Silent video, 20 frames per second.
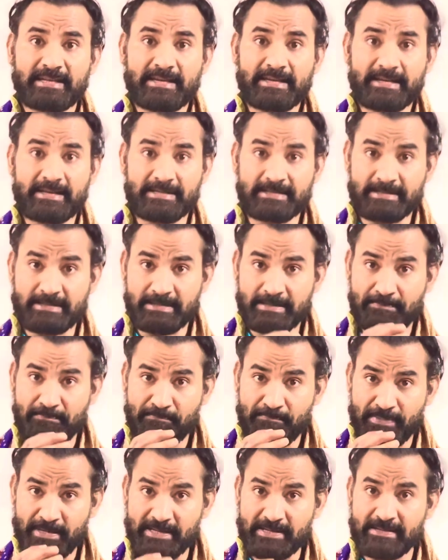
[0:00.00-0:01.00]
It
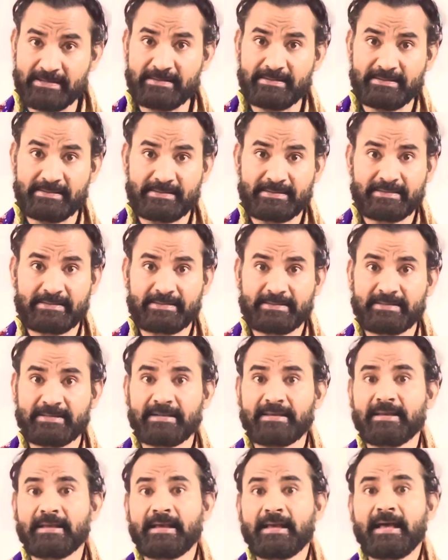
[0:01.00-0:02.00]
repairs
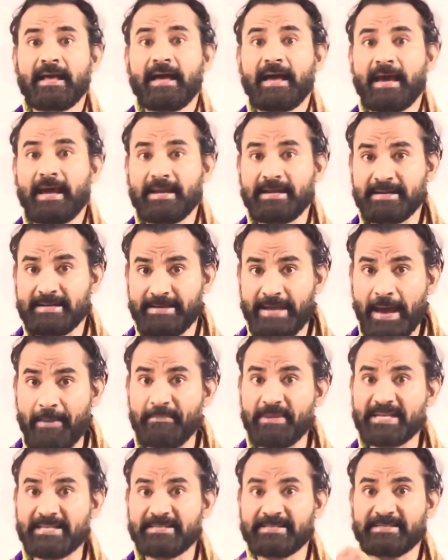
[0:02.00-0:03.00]
and
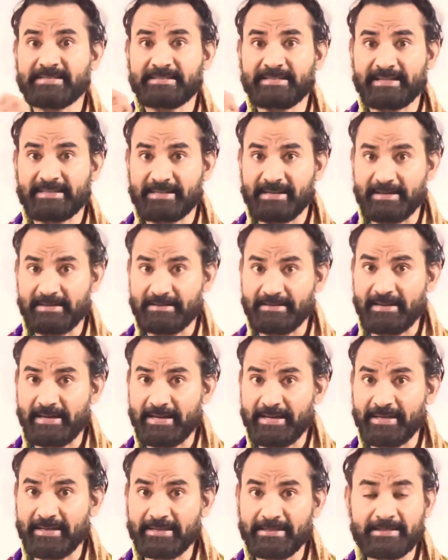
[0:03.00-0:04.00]
damage that gut
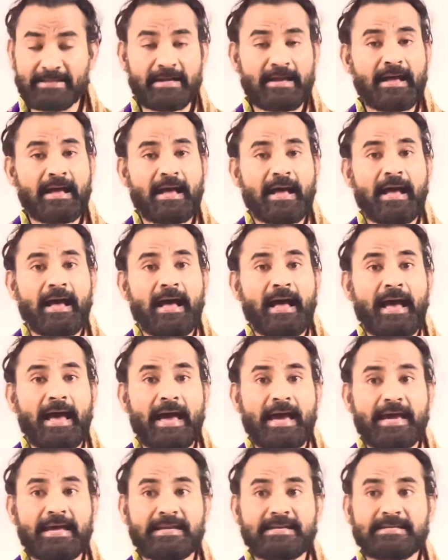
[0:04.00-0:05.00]
lining,
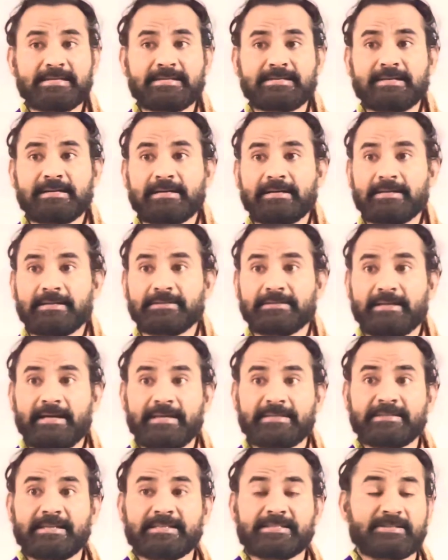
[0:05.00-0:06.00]
and
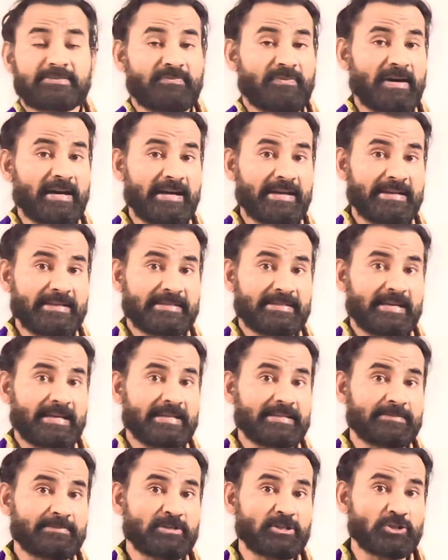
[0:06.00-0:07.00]
that's why it
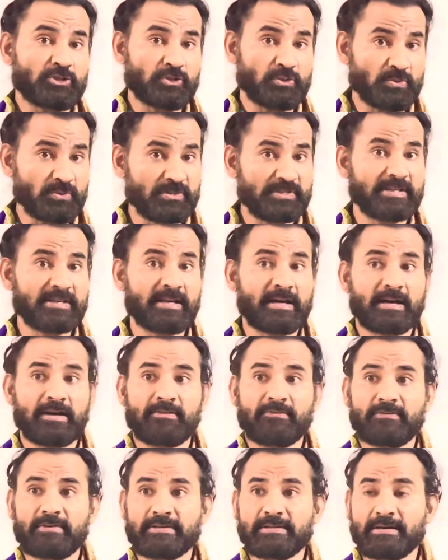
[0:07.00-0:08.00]
has been used in
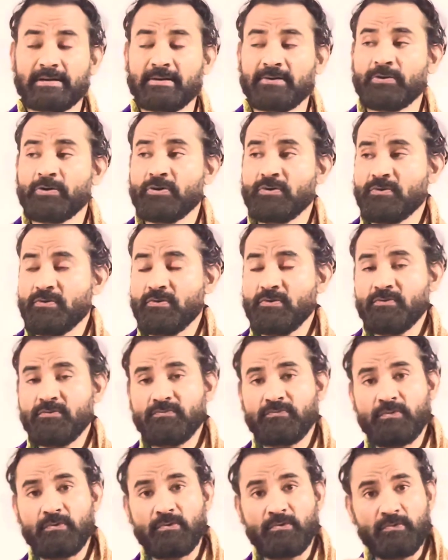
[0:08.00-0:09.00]
Ayurveda
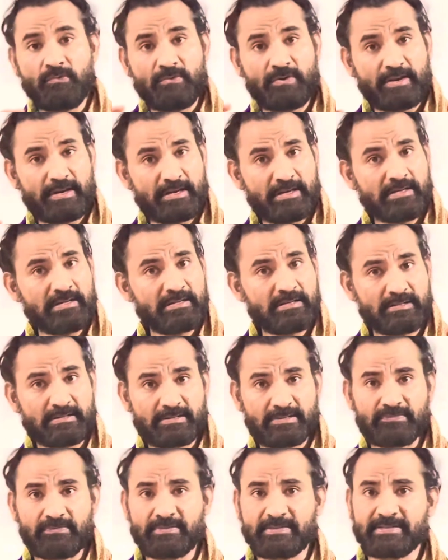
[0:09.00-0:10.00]
for
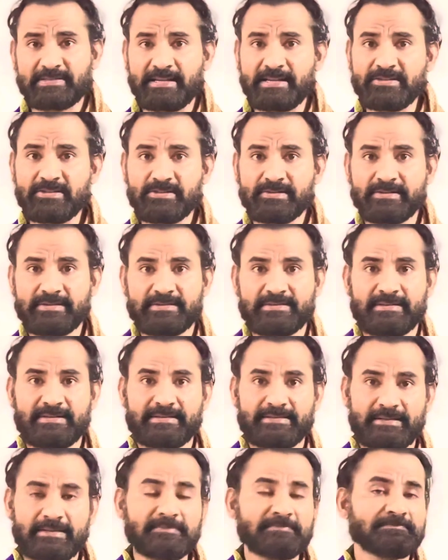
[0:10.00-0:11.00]
years, for centuries
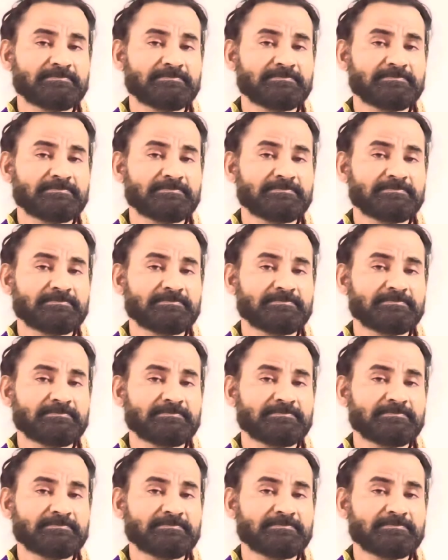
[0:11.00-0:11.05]
rather,